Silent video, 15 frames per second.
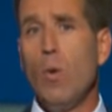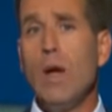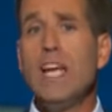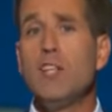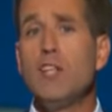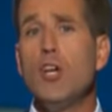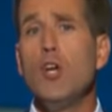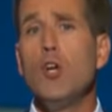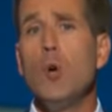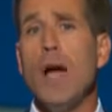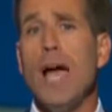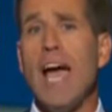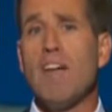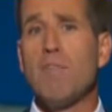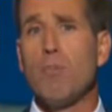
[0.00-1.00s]
We do
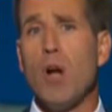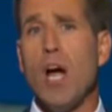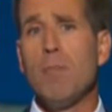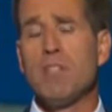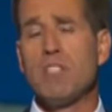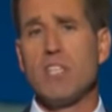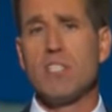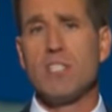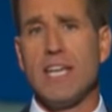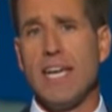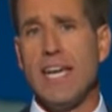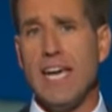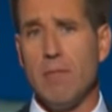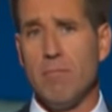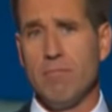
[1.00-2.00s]
have promises to
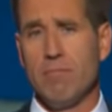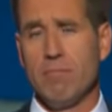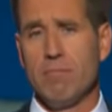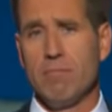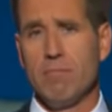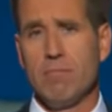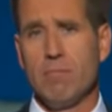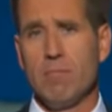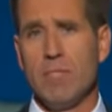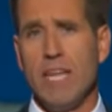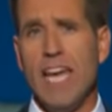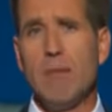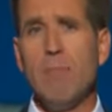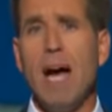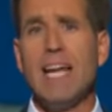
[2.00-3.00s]
keep,
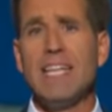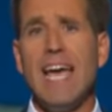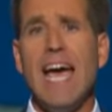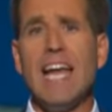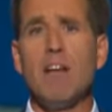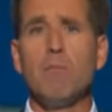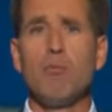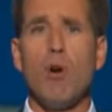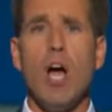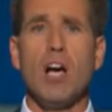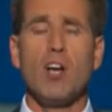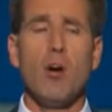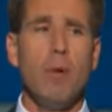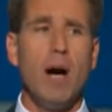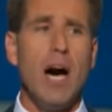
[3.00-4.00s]
and my dad and
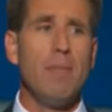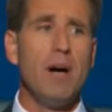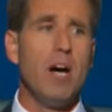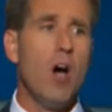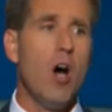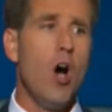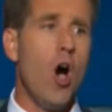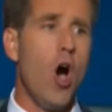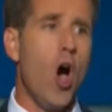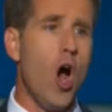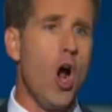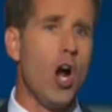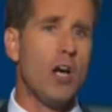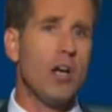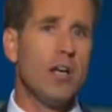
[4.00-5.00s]
Barack Obama
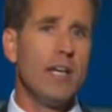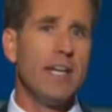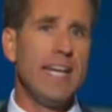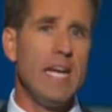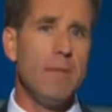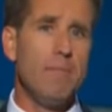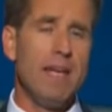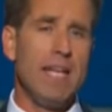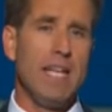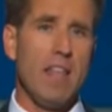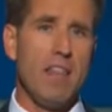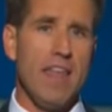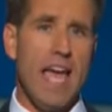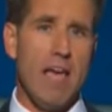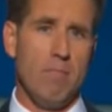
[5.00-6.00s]
are keeping
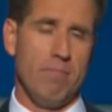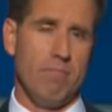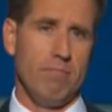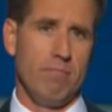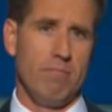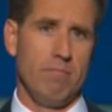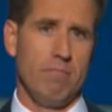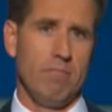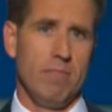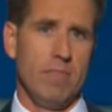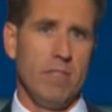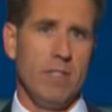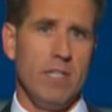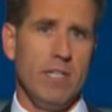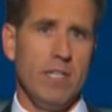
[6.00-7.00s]
them.
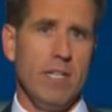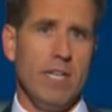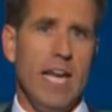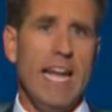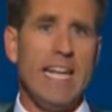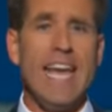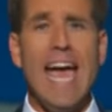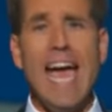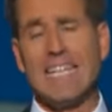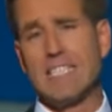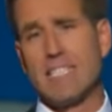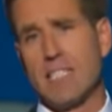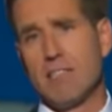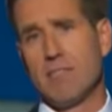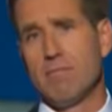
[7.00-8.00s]
And
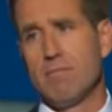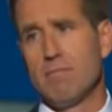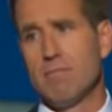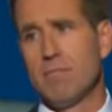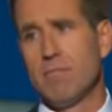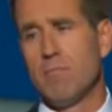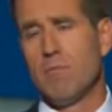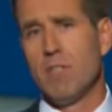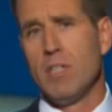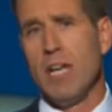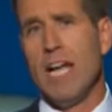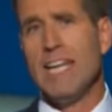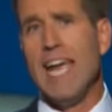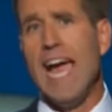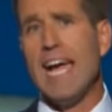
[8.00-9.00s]
yes,
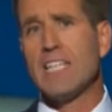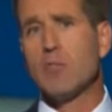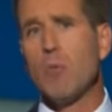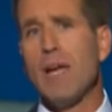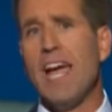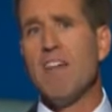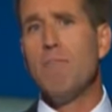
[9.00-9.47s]
we